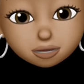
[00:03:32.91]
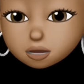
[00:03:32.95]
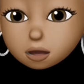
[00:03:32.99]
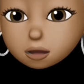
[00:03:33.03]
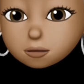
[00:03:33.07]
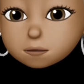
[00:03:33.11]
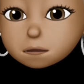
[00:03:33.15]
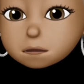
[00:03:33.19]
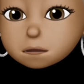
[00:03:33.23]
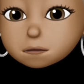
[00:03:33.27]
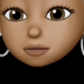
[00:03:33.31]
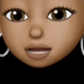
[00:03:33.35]

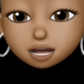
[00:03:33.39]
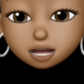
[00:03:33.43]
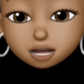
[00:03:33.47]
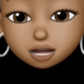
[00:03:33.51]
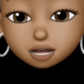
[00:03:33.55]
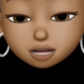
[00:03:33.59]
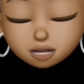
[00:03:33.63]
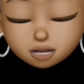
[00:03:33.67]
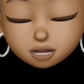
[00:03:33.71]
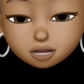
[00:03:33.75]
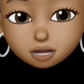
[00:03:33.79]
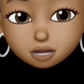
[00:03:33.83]
But
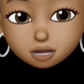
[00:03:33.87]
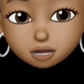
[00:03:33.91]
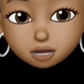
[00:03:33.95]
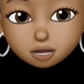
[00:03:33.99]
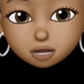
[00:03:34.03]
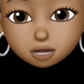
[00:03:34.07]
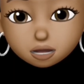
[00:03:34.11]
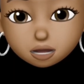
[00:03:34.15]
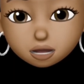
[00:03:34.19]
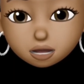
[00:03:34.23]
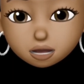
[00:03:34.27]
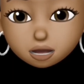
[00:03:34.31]

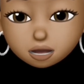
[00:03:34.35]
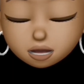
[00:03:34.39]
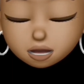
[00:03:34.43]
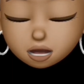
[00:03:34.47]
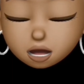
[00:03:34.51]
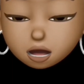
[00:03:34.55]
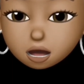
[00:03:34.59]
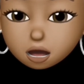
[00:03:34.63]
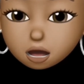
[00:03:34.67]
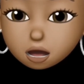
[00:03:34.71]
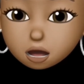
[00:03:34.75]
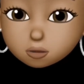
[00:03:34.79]

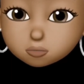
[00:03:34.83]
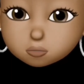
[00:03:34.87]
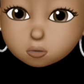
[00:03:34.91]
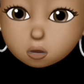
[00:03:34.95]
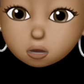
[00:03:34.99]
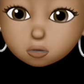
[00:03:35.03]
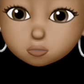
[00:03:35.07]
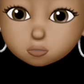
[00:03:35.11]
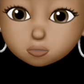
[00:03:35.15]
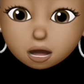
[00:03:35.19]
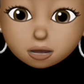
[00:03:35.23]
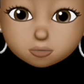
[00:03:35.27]
I'm going to
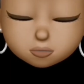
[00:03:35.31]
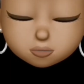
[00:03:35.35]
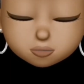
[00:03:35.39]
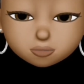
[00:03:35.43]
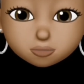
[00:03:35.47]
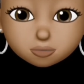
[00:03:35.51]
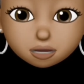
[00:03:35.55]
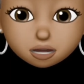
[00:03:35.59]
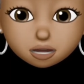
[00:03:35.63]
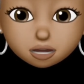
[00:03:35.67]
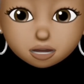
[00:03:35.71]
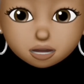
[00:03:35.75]
wrap up
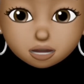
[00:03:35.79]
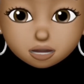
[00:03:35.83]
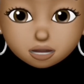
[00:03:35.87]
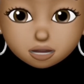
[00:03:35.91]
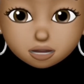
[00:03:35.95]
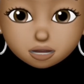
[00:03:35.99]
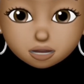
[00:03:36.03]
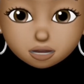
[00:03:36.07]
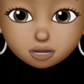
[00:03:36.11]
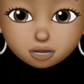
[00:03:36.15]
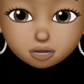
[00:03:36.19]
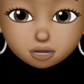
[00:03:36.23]
these
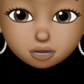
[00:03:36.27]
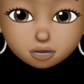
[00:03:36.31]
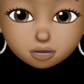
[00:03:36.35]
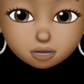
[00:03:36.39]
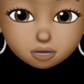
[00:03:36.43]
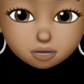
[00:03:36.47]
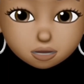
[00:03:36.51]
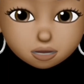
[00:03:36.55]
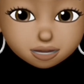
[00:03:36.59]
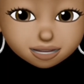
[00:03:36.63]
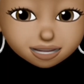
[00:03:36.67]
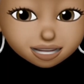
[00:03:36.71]

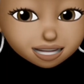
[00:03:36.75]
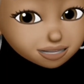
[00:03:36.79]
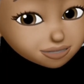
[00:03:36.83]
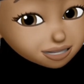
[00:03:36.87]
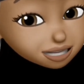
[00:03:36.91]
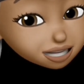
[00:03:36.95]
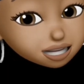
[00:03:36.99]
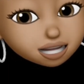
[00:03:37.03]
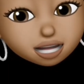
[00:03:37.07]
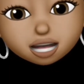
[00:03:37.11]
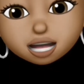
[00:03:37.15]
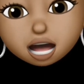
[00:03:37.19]

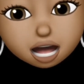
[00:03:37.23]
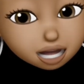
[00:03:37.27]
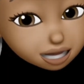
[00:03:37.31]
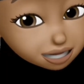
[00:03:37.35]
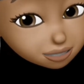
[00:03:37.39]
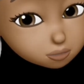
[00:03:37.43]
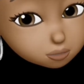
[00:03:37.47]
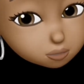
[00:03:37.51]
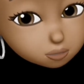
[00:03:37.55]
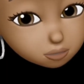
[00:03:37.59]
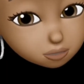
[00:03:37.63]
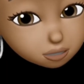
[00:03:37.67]
17
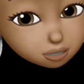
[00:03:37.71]
items